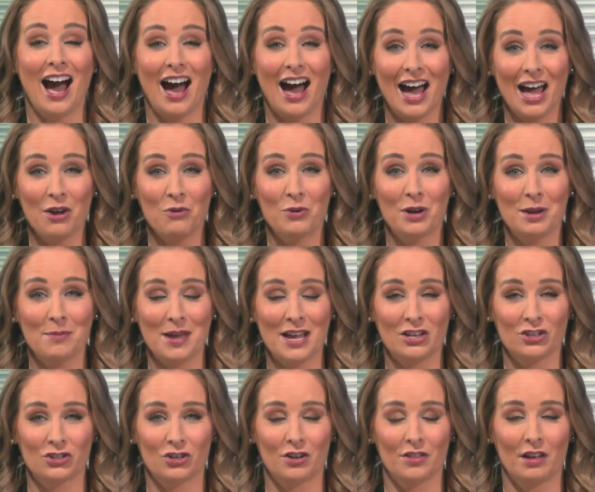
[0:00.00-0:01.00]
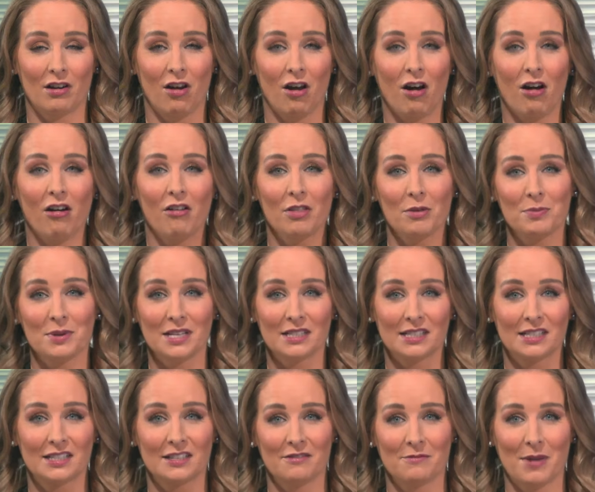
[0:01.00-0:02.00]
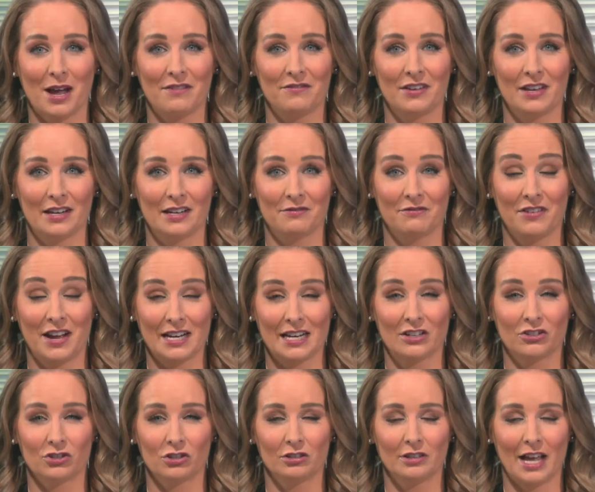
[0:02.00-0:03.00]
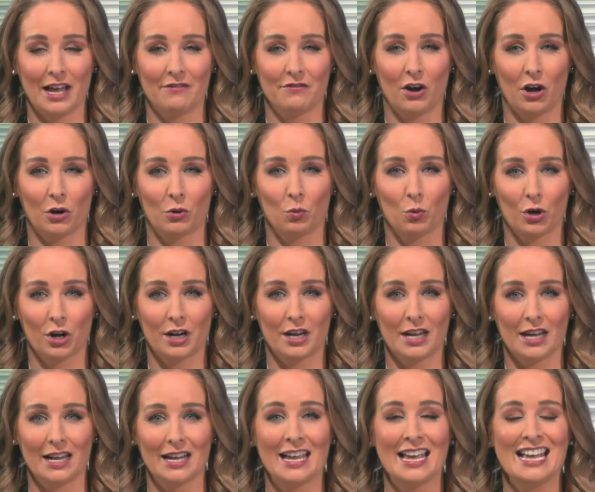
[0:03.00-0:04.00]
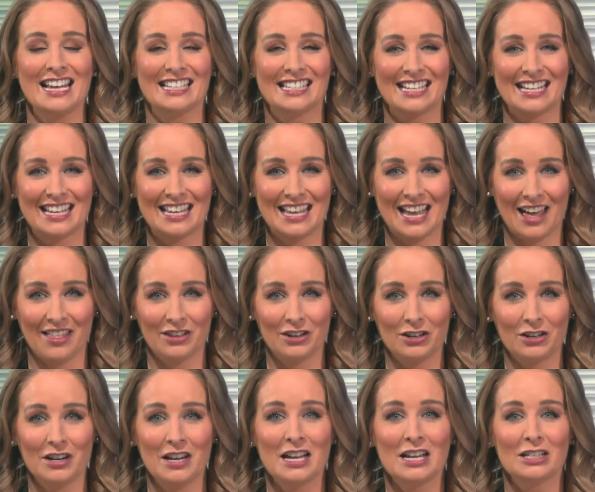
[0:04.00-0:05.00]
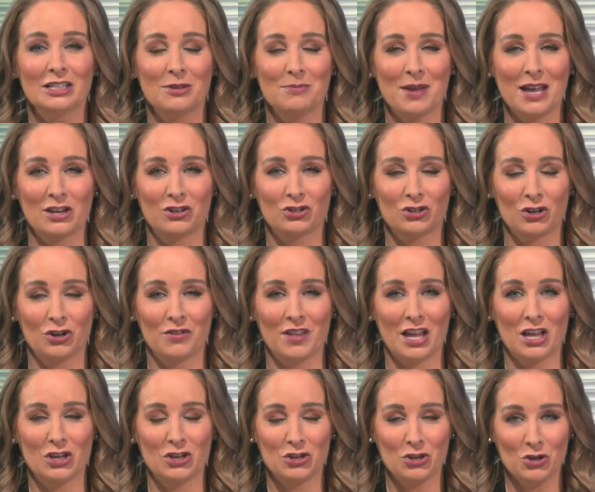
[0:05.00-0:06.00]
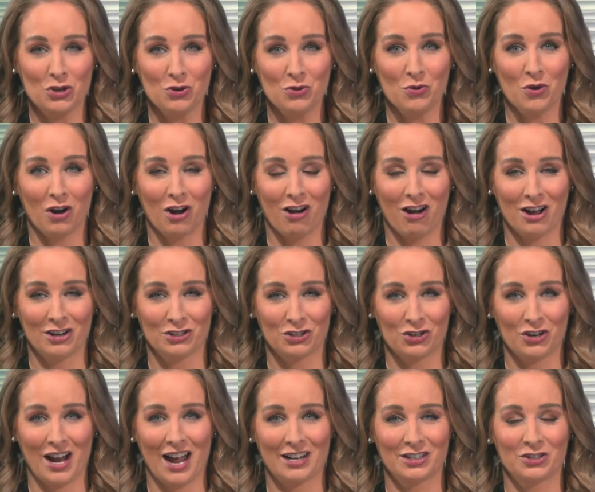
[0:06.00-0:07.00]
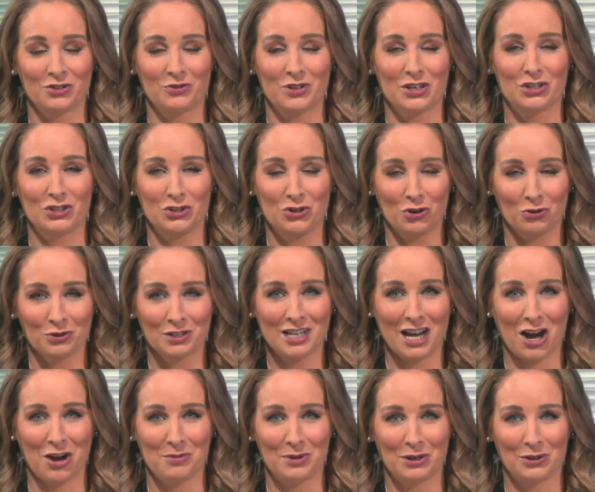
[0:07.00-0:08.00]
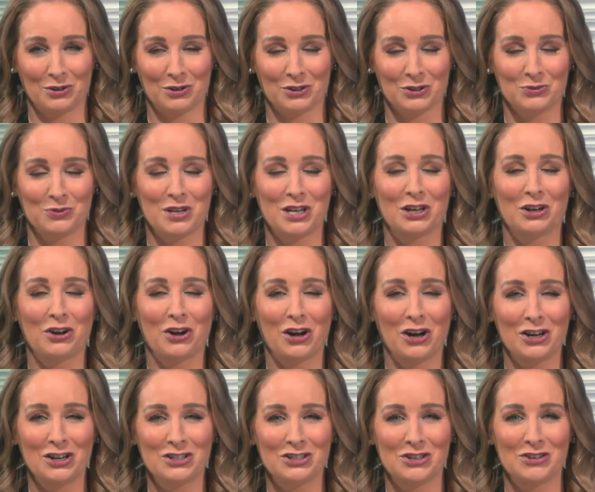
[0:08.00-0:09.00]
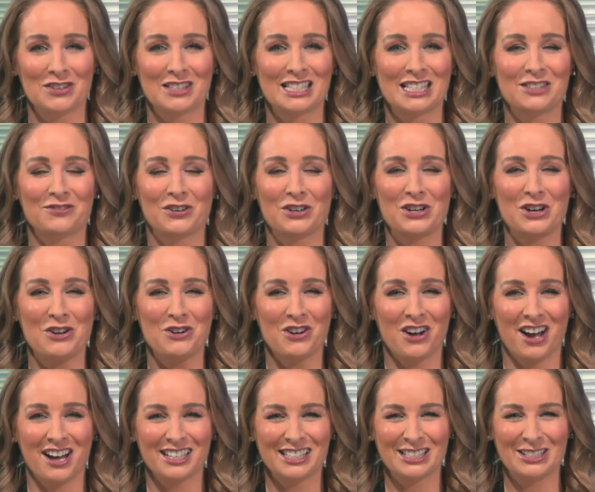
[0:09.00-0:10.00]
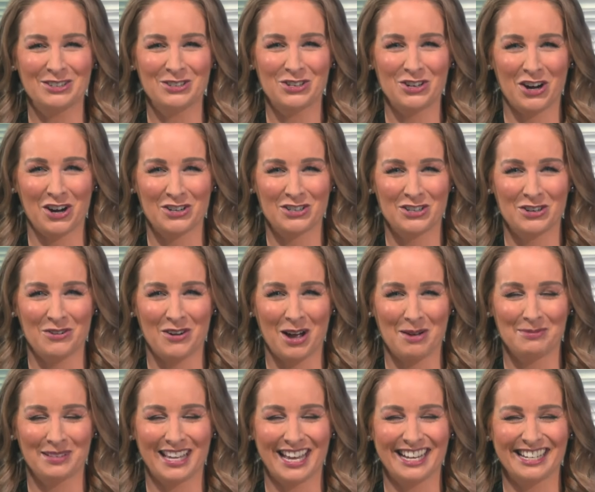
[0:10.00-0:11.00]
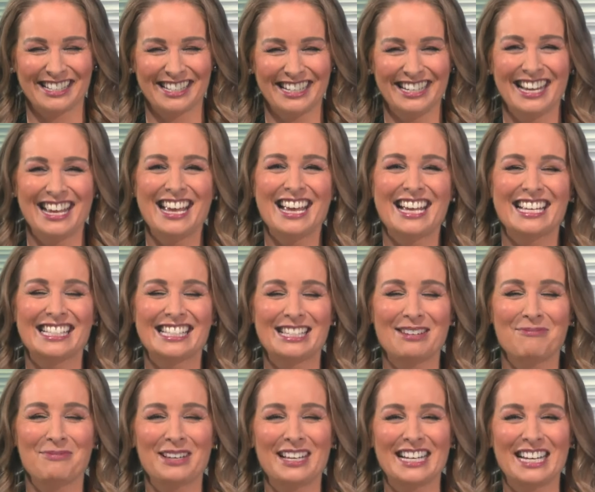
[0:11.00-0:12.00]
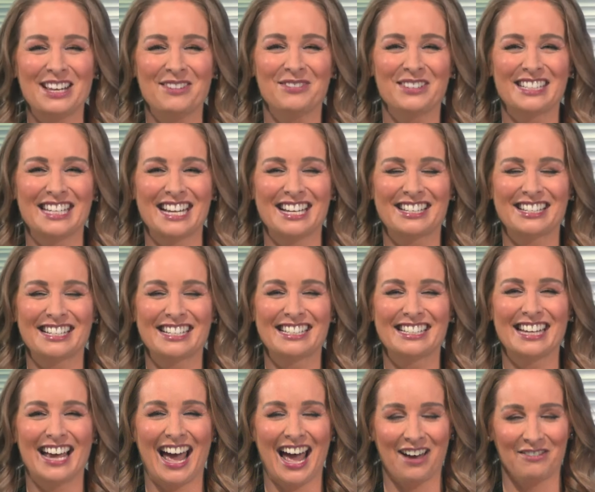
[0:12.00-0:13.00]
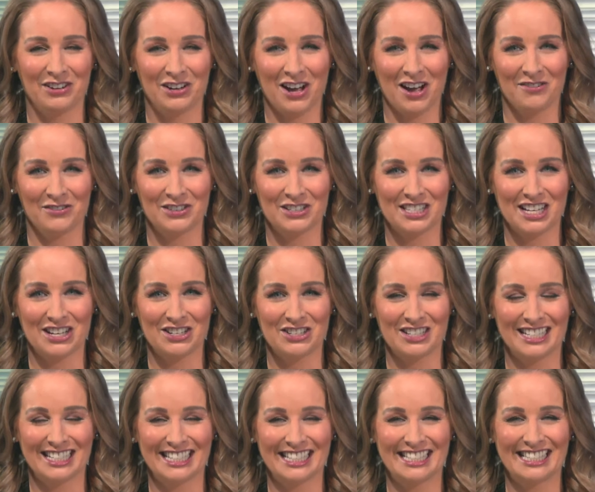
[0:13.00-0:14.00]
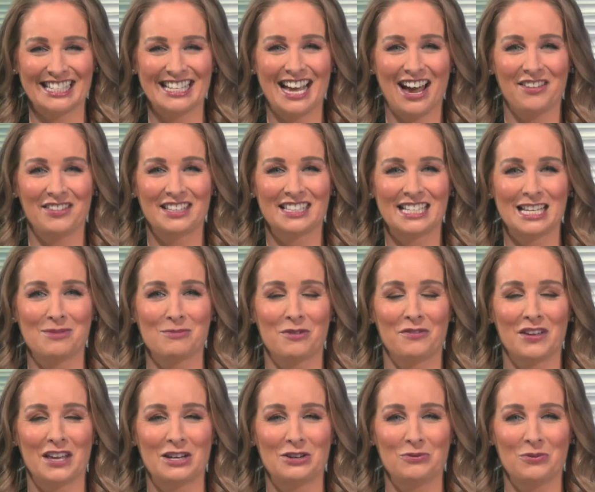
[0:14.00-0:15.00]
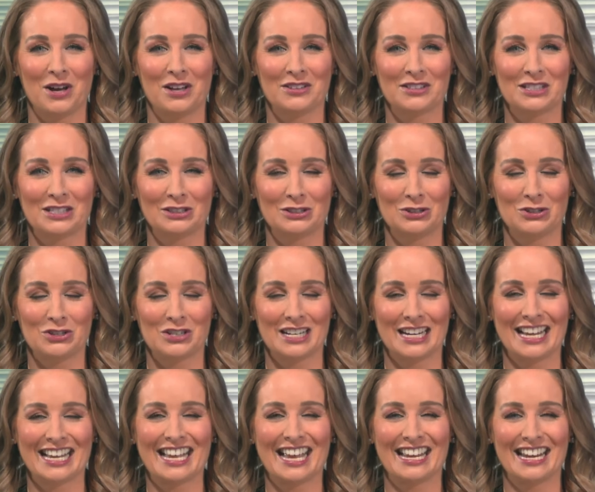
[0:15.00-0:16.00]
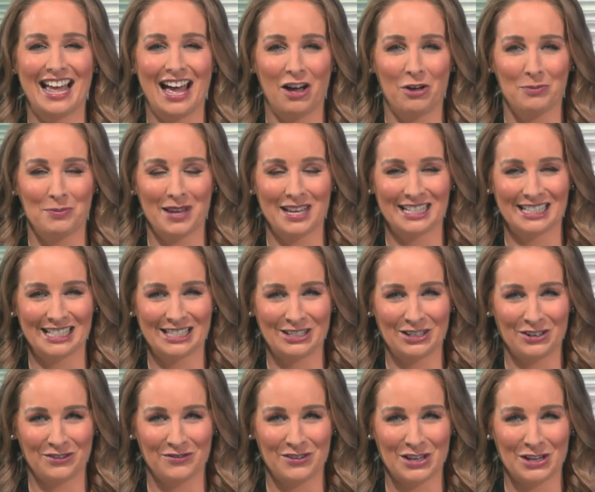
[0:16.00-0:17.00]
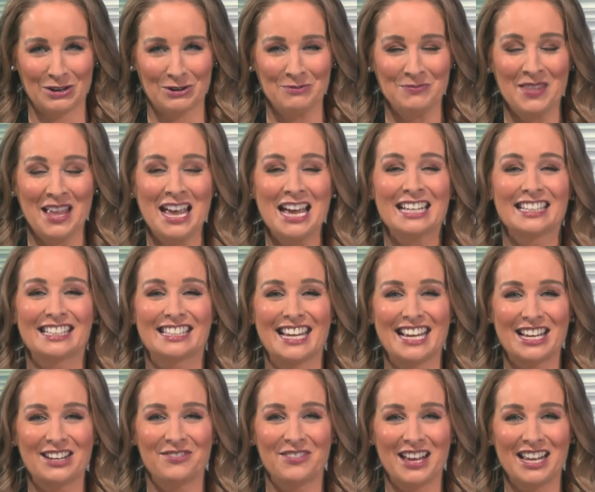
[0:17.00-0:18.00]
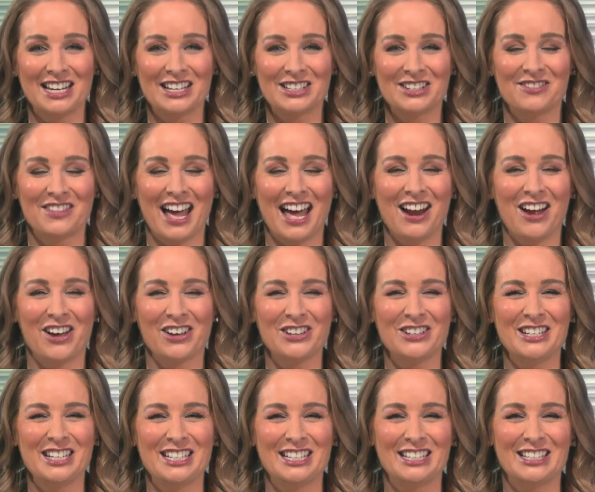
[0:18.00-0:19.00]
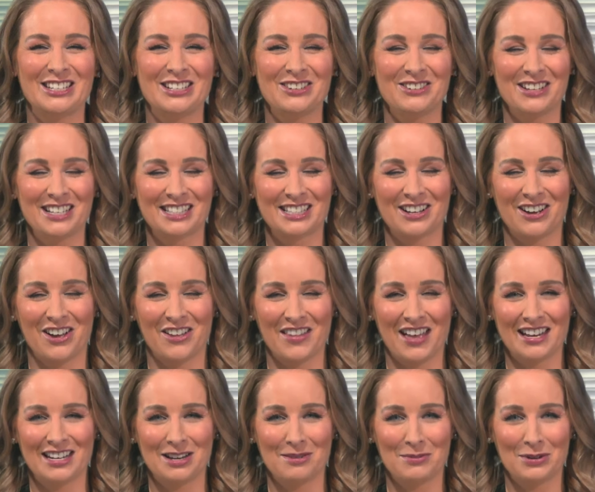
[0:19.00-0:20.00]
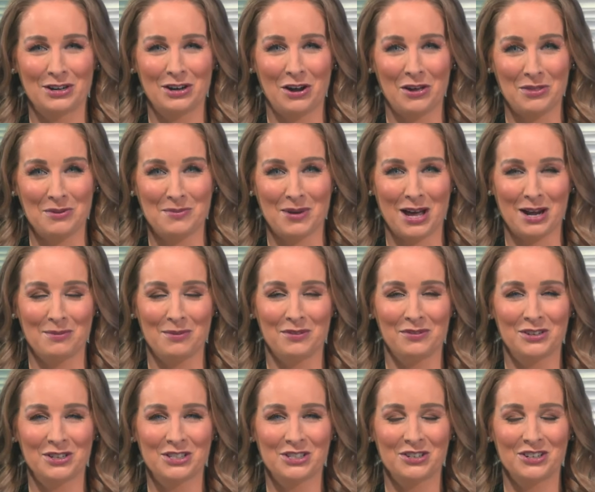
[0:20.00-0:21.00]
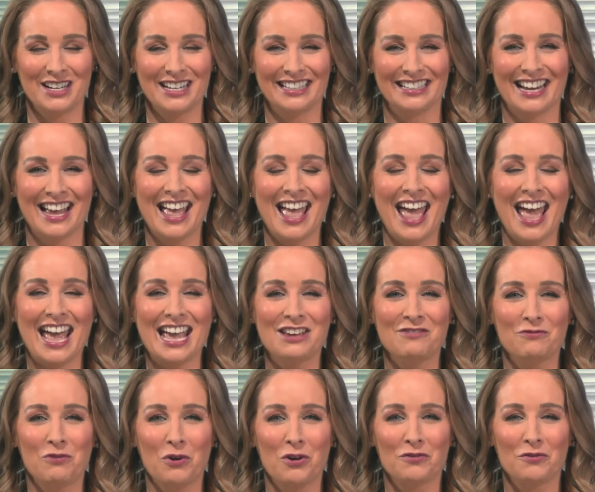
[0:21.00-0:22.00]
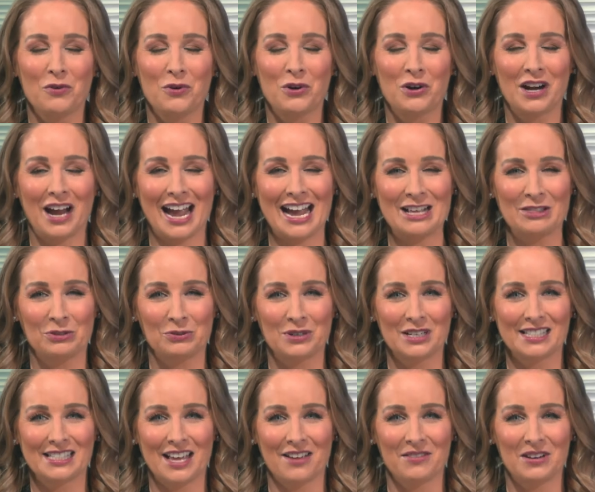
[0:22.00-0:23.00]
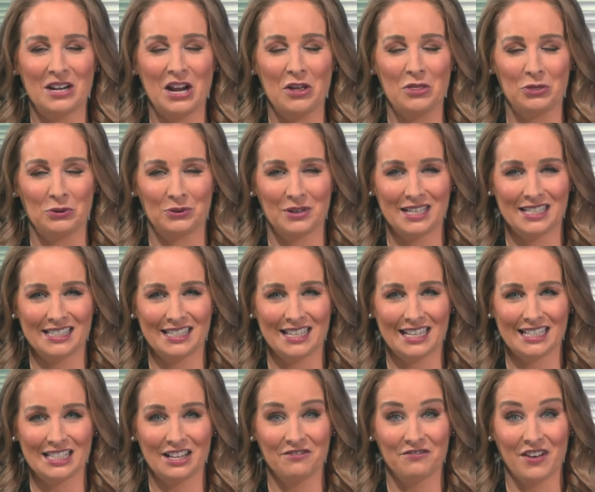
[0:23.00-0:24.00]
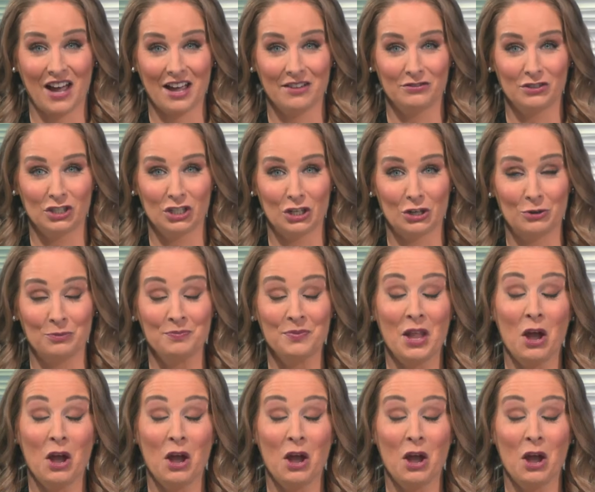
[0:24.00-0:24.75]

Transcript: I want to make sure that all the pieces of my financial life are working together to make sure that you are on track to reach your retirement goals. We encourage you. This is for no cost, no charge, no obligation. It's simply an invitation to have a conversation to see how the team of Hidden Wealth Solution can help and serve you. To take advantage of that, all you need to do is call that number on the bottom of your screen, 844-837-3652.